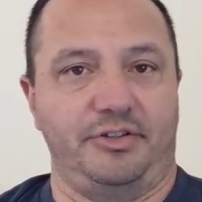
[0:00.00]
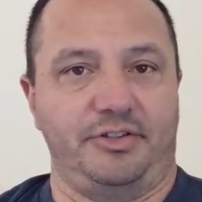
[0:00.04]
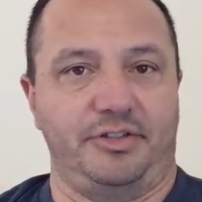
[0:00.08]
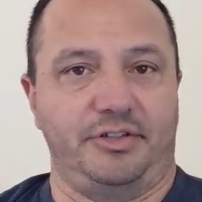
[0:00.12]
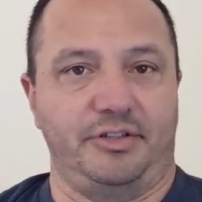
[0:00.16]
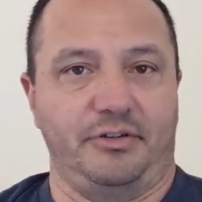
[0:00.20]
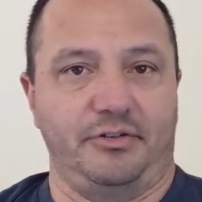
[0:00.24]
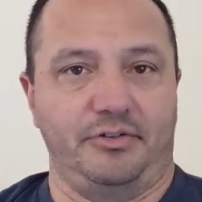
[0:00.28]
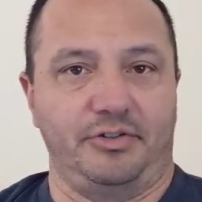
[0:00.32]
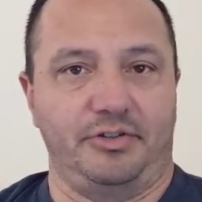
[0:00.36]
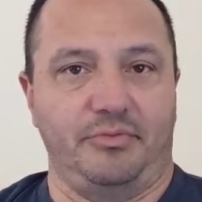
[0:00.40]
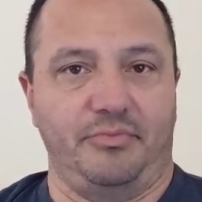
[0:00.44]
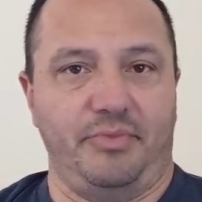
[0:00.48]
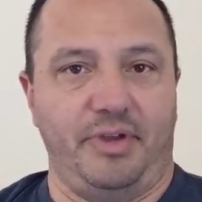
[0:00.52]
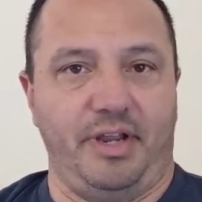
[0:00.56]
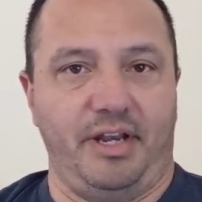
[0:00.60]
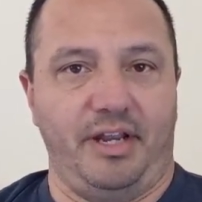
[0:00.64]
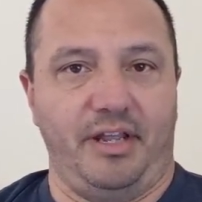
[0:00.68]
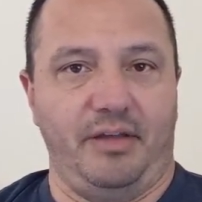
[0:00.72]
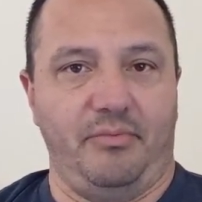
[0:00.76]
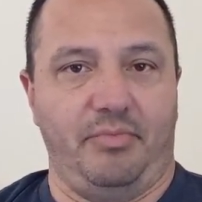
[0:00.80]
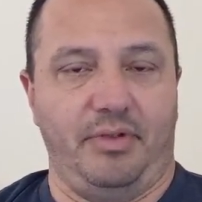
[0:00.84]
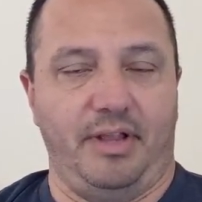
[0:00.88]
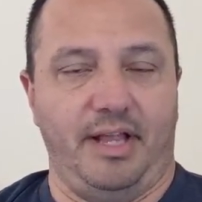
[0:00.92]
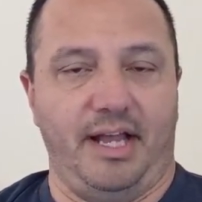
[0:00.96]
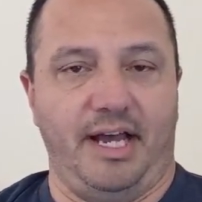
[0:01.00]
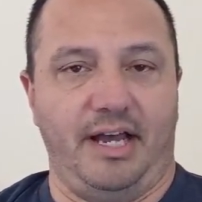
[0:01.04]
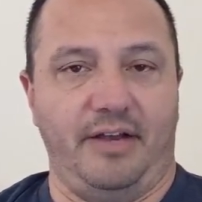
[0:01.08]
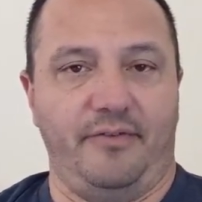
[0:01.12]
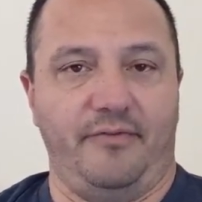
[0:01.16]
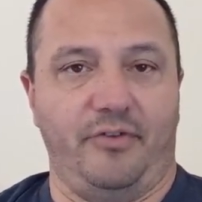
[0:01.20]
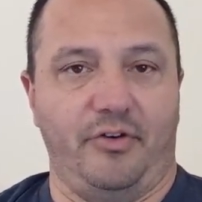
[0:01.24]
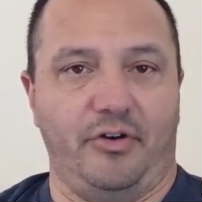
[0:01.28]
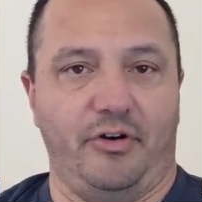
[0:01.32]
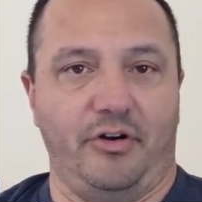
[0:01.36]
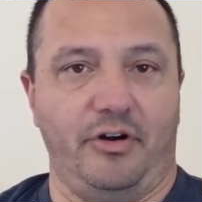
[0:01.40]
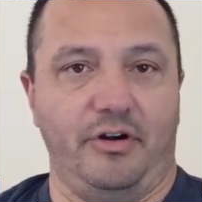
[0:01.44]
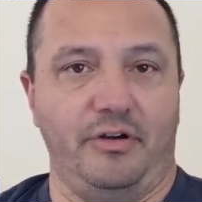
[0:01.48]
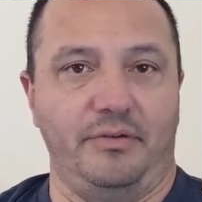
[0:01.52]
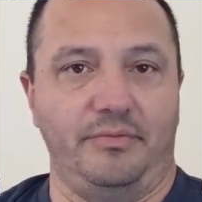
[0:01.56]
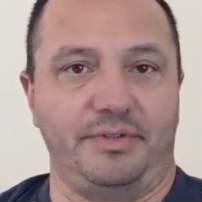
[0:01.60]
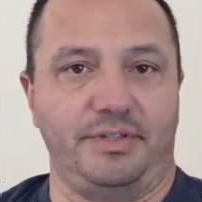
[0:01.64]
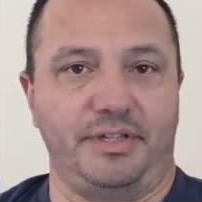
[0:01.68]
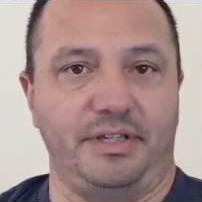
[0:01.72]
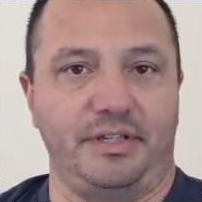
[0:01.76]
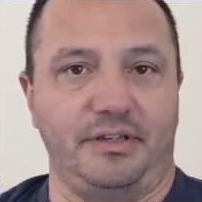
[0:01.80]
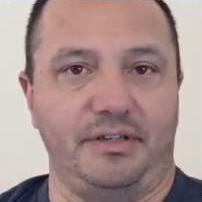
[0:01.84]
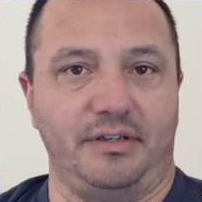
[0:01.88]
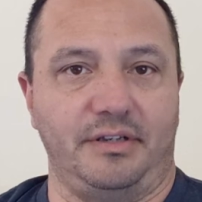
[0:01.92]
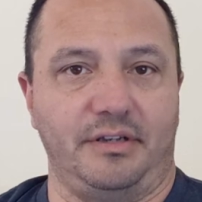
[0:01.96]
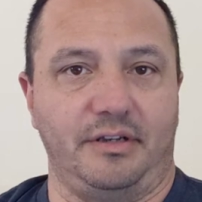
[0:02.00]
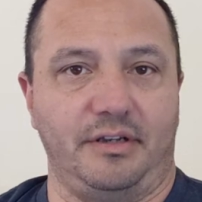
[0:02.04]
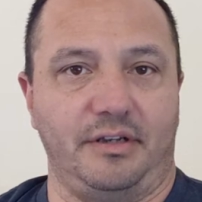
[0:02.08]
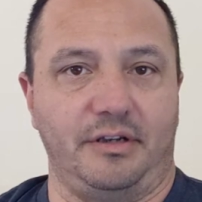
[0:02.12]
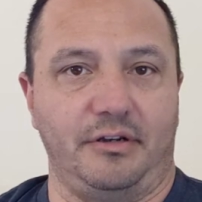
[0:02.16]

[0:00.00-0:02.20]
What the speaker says: social media platforms and